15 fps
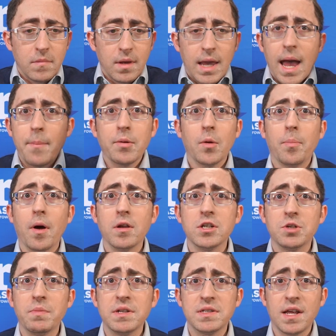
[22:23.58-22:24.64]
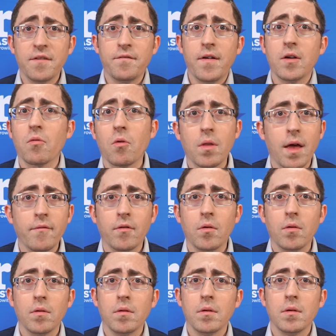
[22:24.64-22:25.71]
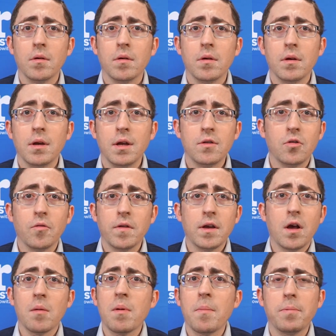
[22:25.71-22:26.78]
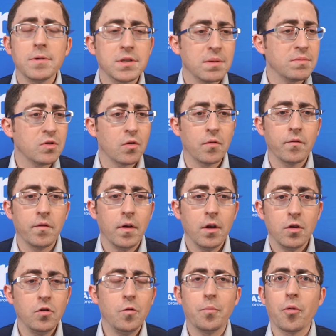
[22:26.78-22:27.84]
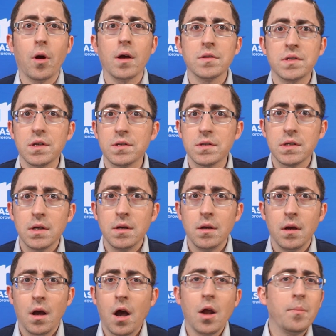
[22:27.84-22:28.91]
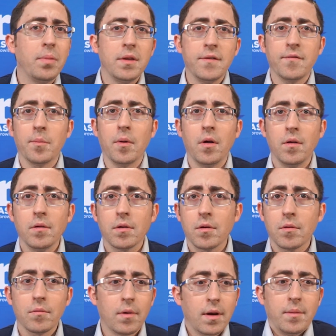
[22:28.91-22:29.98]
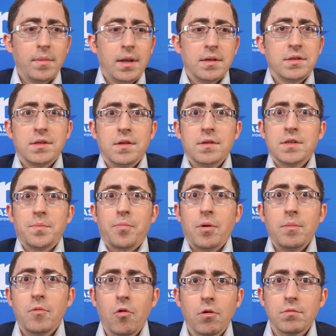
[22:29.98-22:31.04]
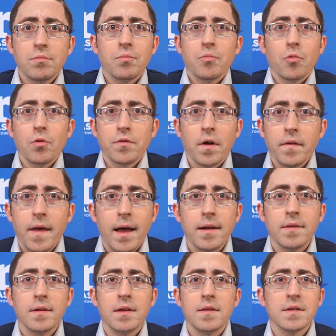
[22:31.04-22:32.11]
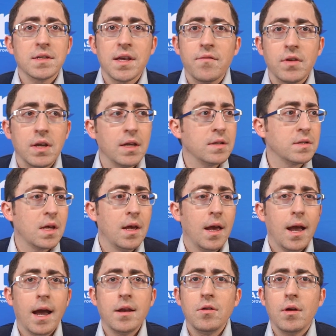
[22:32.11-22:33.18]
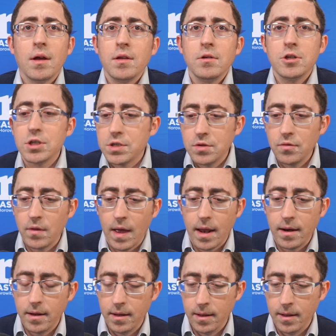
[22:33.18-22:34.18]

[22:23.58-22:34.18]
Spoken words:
capital punishments at a federal level until they come up with some sort of new process. Unbelievable, right? I mean, it's the Supreme Court ruled on that in the 70s. How do you just do that?